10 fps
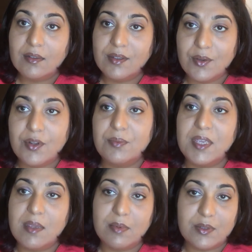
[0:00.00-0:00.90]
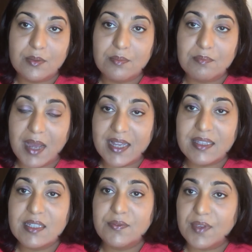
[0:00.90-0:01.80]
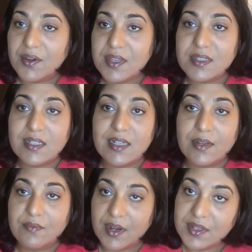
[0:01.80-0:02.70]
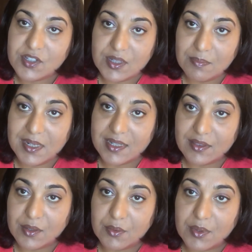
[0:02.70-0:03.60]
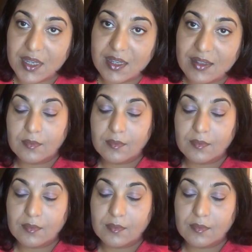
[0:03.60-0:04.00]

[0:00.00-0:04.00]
You're going to be able to buy these very easily and very cheaply in the UK.